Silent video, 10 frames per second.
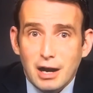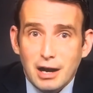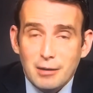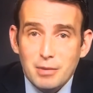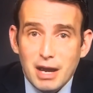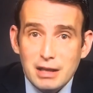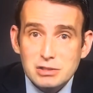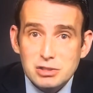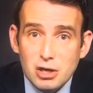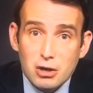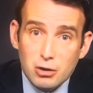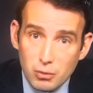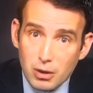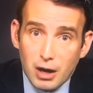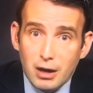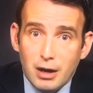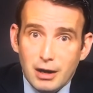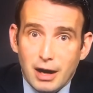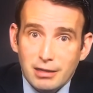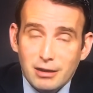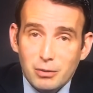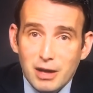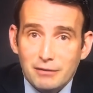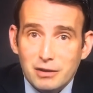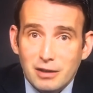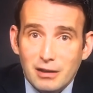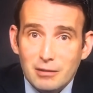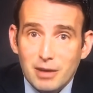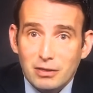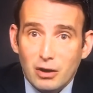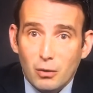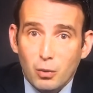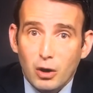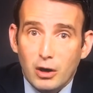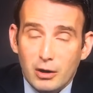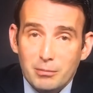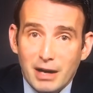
Um, and so uh, I think we have to take them at their word.